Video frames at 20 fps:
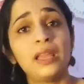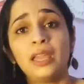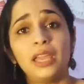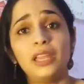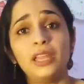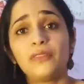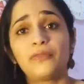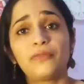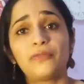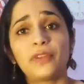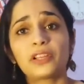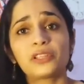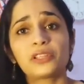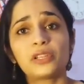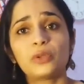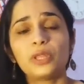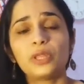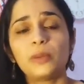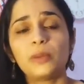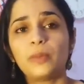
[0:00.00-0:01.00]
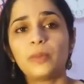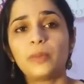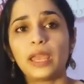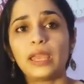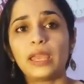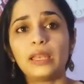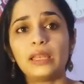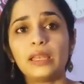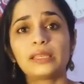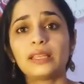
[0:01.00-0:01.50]
infection to the
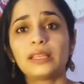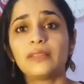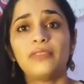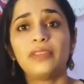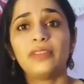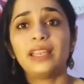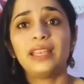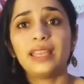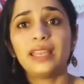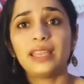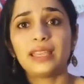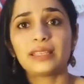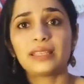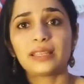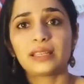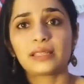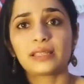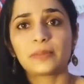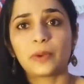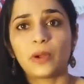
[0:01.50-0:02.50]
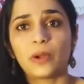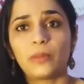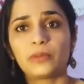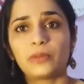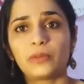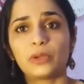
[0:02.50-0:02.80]
brain is a very dangerous problem.